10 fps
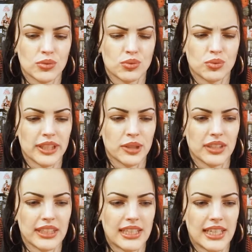really,
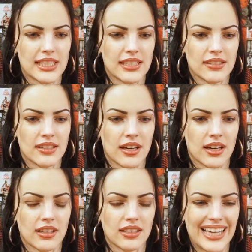really nice
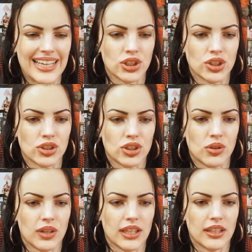texture to
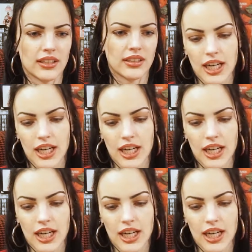it.